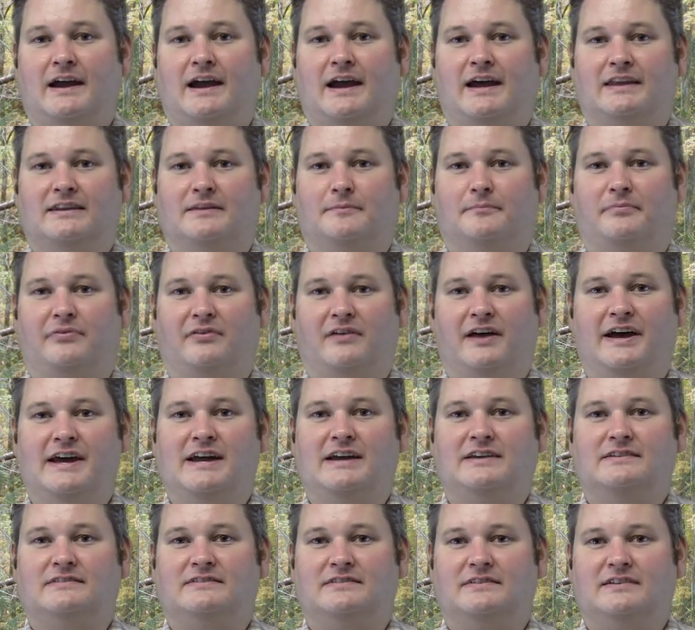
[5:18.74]
and the
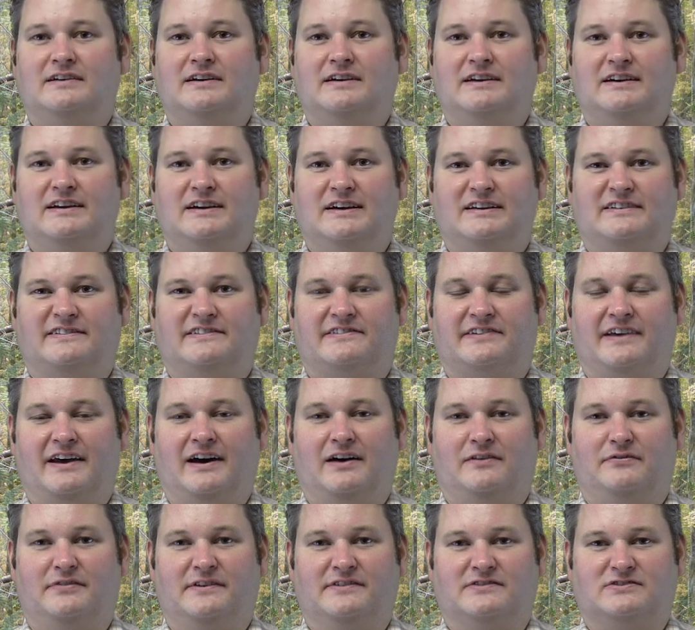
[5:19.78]
plate
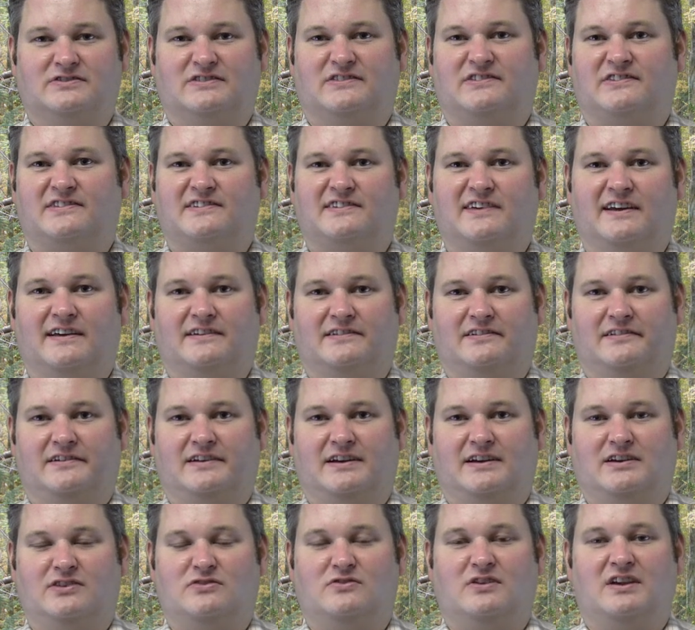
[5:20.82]
itself is just
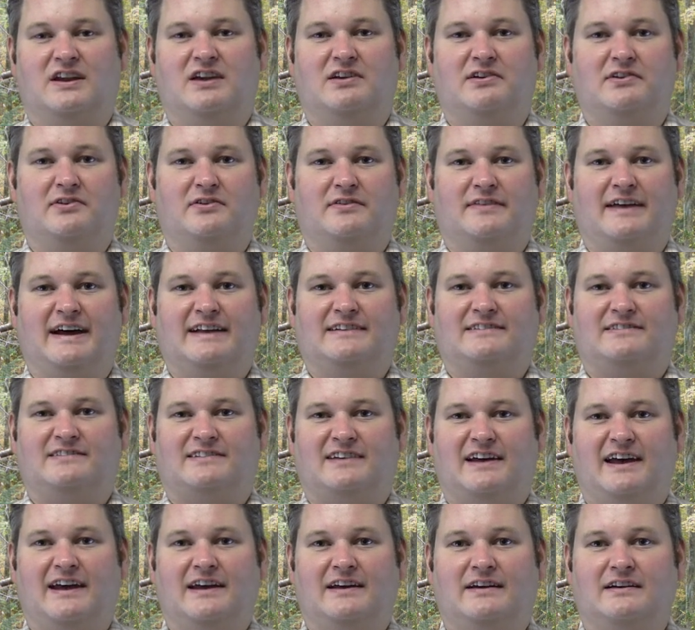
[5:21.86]
sizzling and you can hear that
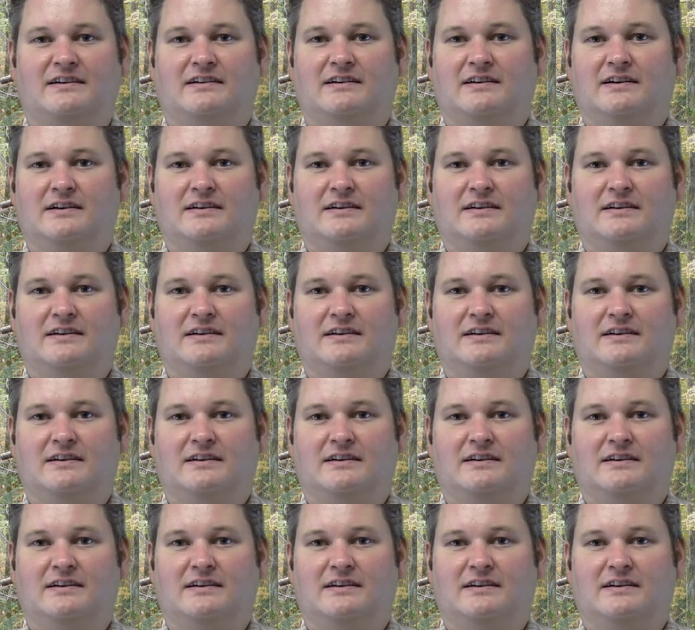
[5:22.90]
steak